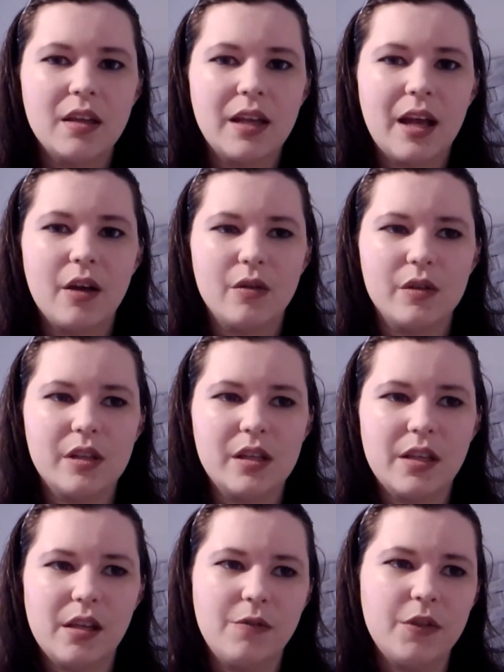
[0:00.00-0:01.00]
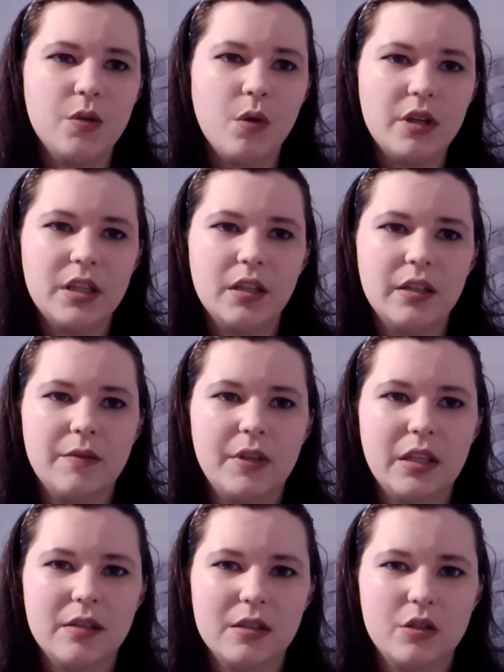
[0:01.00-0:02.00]
Now, if you are in a
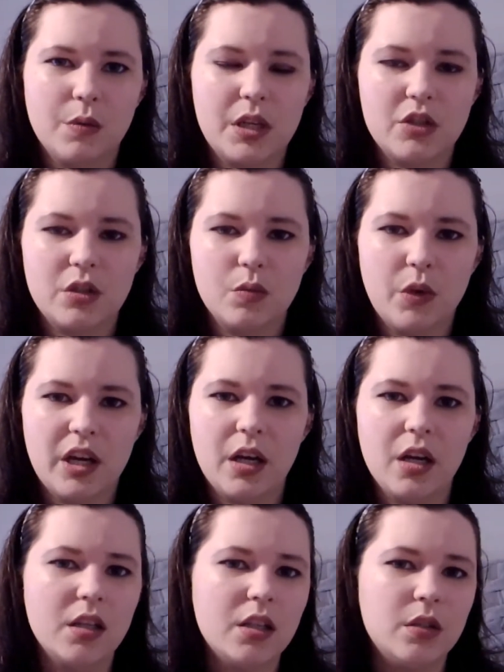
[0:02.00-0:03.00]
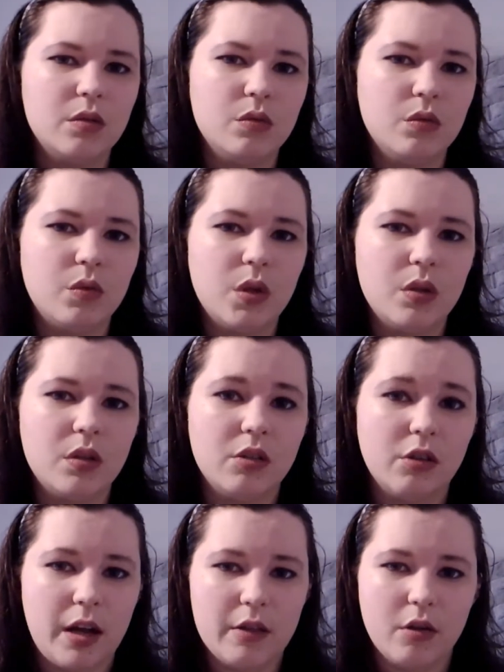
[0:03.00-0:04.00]
living situation where
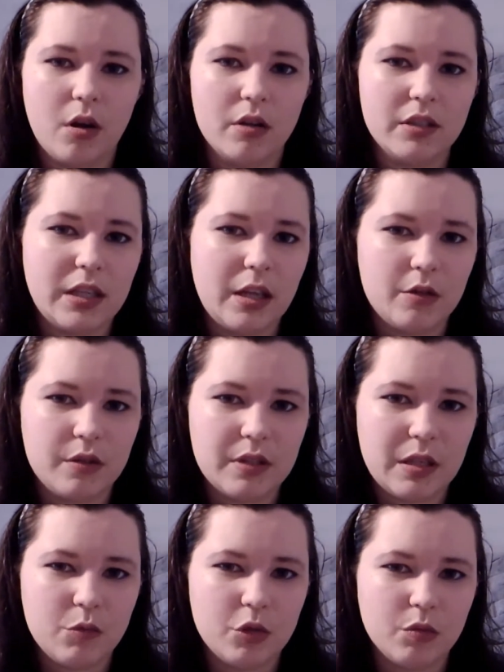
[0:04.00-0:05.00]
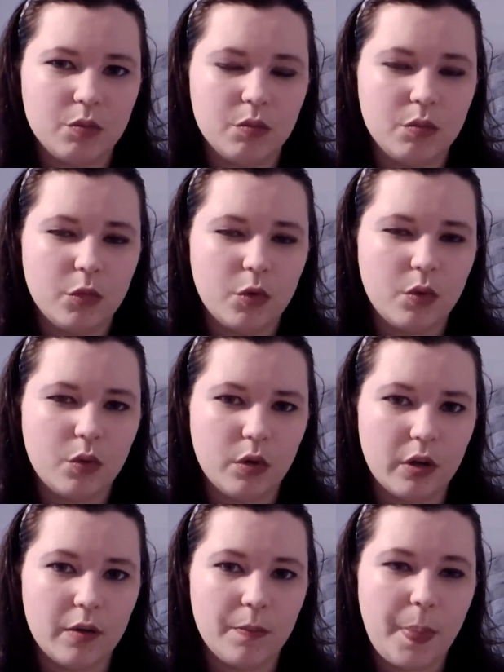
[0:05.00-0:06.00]
you're either all together in the same room,
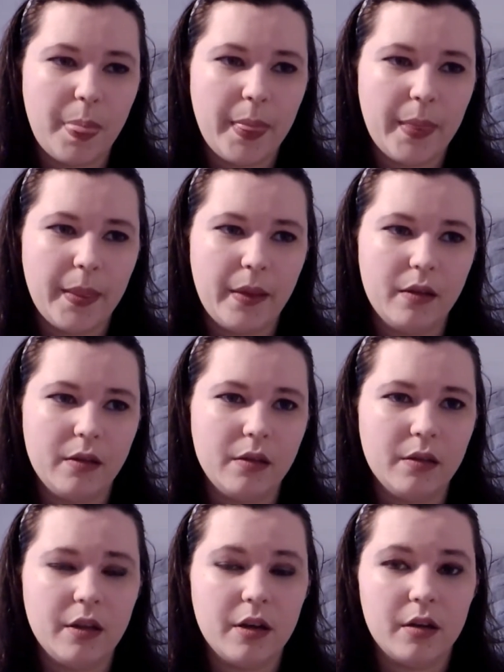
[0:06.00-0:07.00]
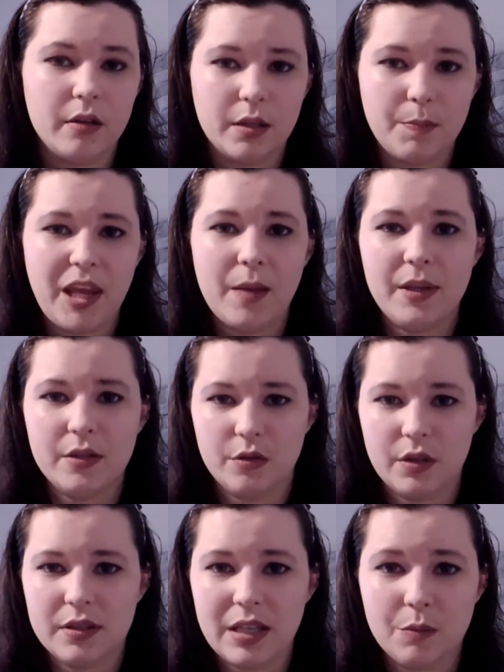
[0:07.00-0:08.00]
or the babies are
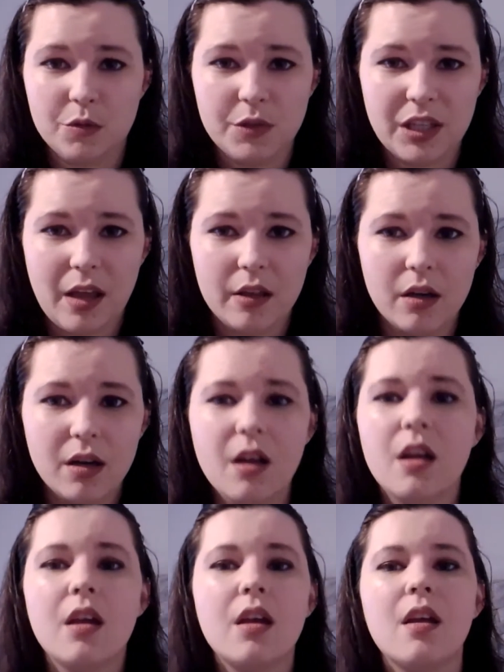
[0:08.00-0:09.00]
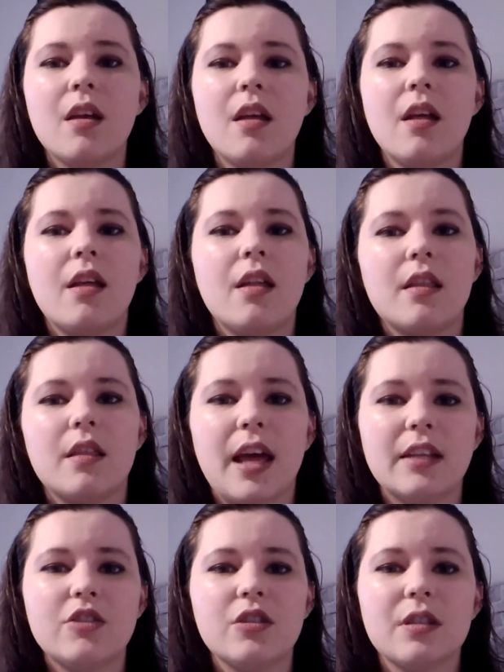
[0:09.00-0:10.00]
in the same room together,
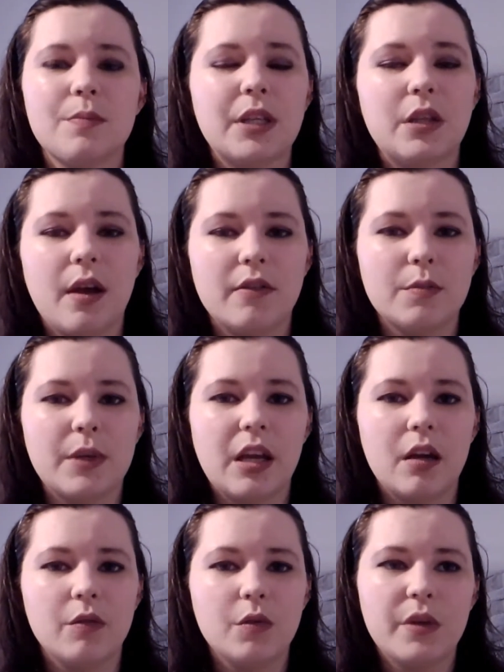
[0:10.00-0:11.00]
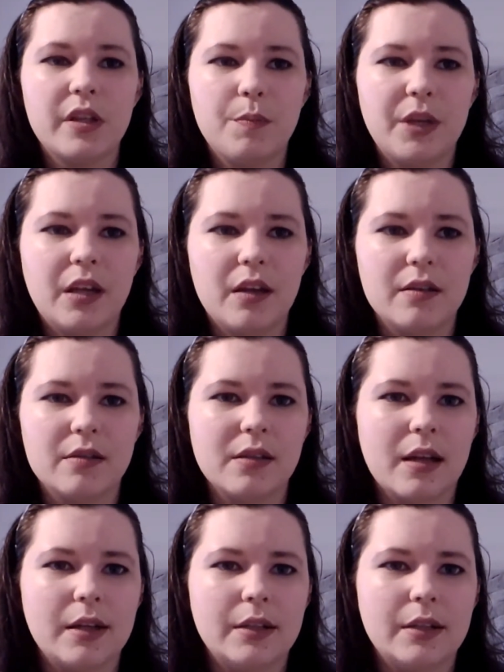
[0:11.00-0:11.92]
that's just something you have to be careful with, because